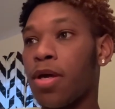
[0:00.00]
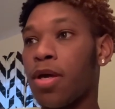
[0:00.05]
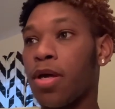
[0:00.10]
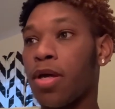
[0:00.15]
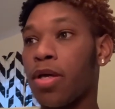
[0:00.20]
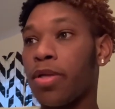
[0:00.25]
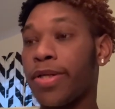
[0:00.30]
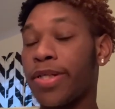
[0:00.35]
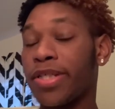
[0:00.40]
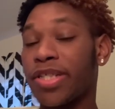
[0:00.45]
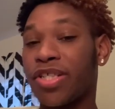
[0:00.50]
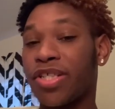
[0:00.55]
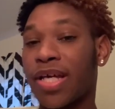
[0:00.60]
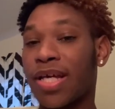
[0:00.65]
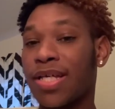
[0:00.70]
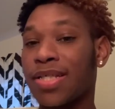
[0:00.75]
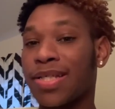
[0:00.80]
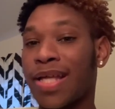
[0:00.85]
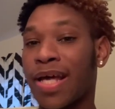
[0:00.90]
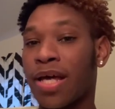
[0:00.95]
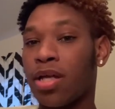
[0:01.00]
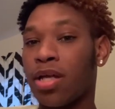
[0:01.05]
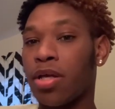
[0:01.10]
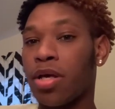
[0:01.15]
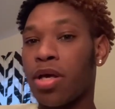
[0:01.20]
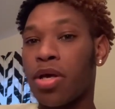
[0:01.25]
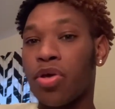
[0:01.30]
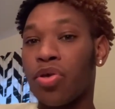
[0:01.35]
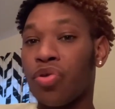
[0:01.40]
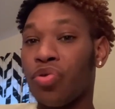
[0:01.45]
there's a chance that
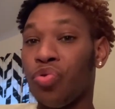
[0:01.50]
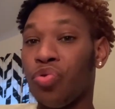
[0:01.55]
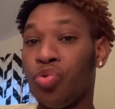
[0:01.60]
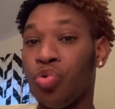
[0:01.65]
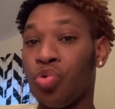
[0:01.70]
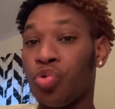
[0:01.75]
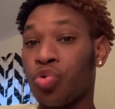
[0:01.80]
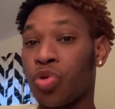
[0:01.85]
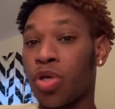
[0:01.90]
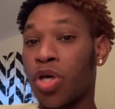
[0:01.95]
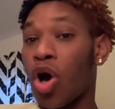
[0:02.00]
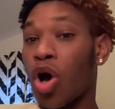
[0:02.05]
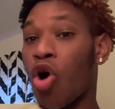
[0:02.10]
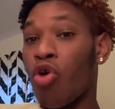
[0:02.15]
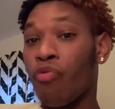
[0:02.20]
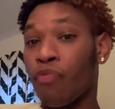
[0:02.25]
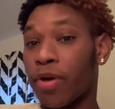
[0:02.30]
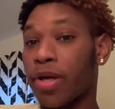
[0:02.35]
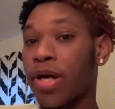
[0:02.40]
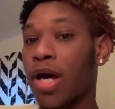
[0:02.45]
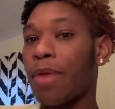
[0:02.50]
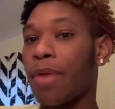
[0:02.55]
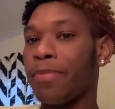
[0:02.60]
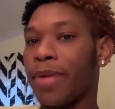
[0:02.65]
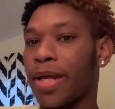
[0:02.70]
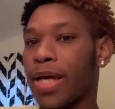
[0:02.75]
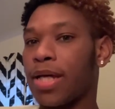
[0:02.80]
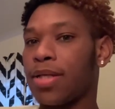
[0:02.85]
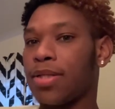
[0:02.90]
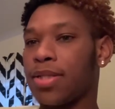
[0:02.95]
you could overcome
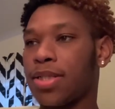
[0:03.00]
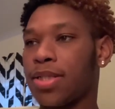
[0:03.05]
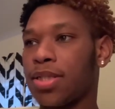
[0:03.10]
that.